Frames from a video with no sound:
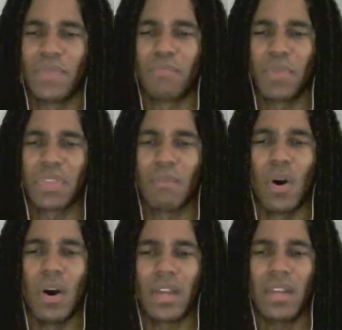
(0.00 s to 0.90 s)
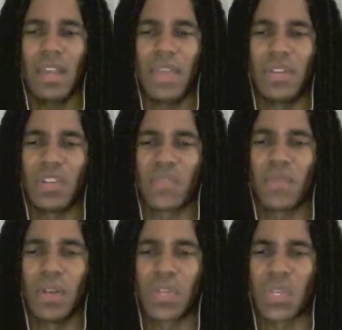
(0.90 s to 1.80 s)
them on and then just
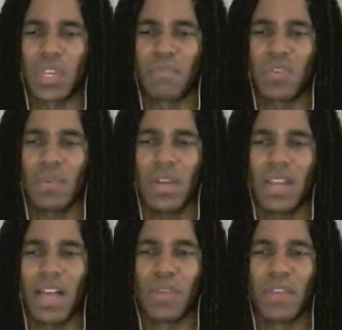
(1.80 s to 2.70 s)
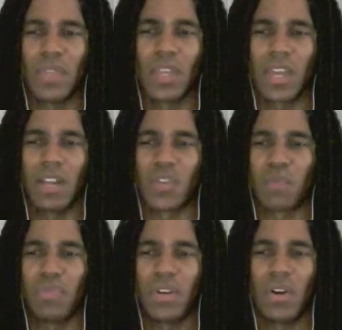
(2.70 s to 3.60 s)
fall asleep to it. I won't even look at it. I'll
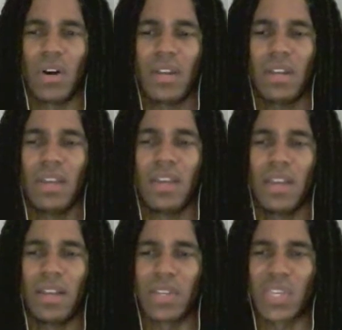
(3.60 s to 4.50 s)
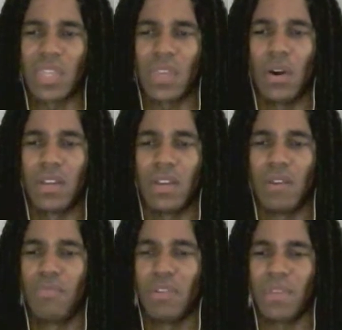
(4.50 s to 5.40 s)
just put it on and just let the audio
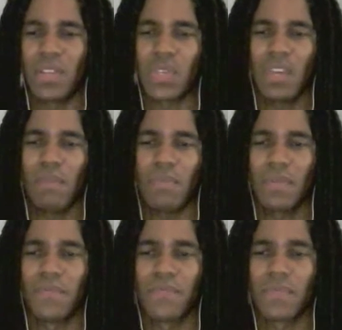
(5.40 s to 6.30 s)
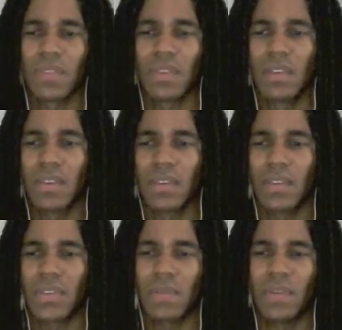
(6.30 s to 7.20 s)
put me to sleep.
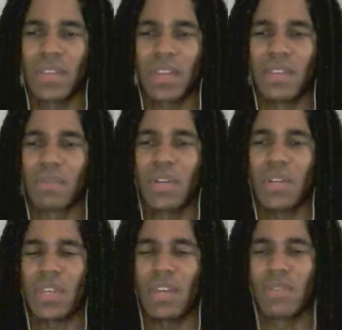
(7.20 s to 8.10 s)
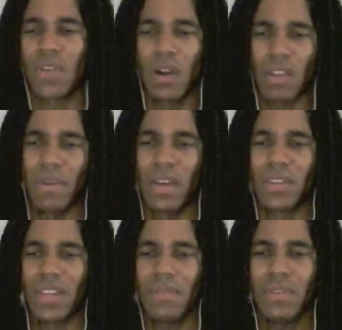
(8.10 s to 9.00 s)
So as much as I talk about it,
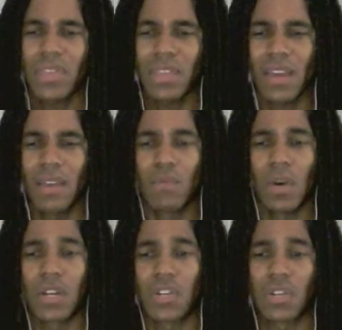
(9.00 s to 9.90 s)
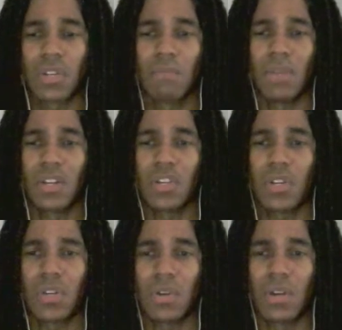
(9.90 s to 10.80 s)
it's not really something I watch much.
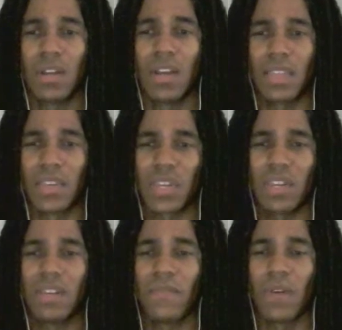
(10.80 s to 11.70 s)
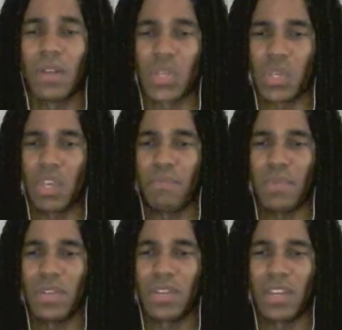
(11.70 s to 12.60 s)
Unless I need to fall asleep
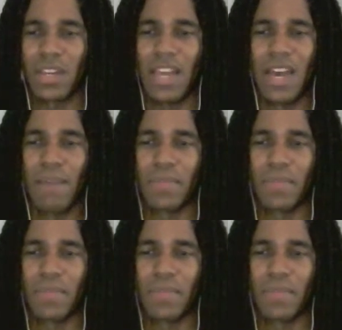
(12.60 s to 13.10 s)
and take a nap, and